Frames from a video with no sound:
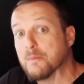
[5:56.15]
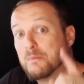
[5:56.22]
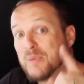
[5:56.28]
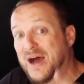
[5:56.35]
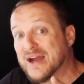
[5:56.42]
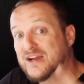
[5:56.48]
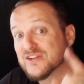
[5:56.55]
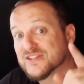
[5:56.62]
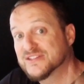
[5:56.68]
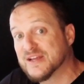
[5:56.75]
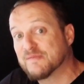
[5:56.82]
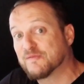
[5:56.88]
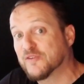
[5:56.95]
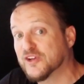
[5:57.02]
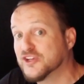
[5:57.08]
buyers,
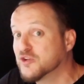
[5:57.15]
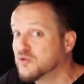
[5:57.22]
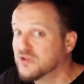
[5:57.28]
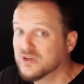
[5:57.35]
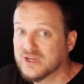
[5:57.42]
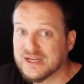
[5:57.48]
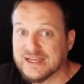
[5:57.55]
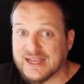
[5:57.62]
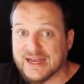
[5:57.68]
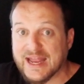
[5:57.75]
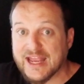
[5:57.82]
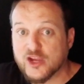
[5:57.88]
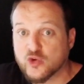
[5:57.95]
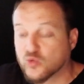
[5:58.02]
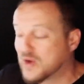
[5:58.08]
tip for you, you're gonna get
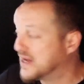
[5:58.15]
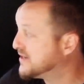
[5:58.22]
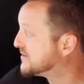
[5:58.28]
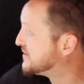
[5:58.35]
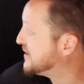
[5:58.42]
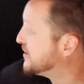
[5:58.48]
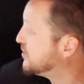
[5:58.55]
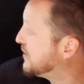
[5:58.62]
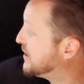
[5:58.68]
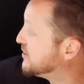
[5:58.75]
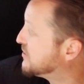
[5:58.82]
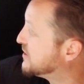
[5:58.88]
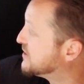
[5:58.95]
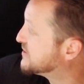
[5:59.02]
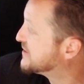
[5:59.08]
a great deal and
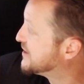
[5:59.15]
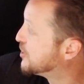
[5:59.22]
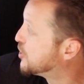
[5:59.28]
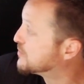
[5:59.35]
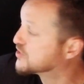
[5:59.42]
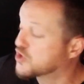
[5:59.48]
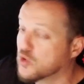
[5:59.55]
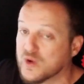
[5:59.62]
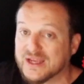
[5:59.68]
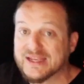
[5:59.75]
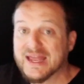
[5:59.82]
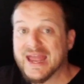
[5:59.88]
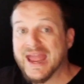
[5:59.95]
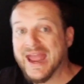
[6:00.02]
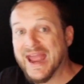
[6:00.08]
you're gonna see homes
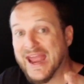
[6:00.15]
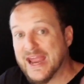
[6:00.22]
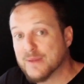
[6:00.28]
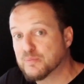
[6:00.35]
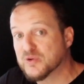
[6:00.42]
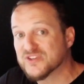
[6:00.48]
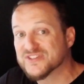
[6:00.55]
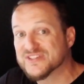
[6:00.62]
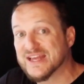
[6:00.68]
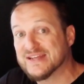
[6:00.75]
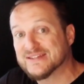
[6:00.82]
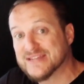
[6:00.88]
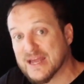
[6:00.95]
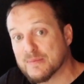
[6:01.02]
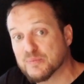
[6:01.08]
going 8%,
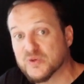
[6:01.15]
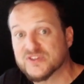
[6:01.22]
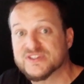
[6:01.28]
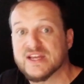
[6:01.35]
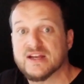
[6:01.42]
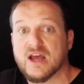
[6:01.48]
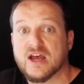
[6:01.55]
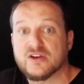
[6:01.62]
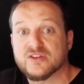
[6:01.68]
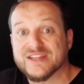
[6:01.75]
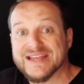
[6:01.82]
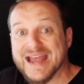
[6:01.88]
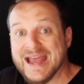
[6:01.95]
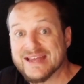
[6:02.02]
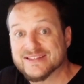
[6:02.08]
10% under
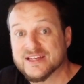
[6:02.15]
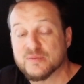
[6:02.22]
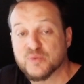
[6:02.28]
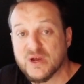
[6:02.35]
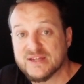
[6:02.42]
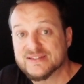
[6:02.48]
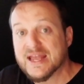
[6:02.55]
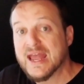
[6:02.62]
the asking price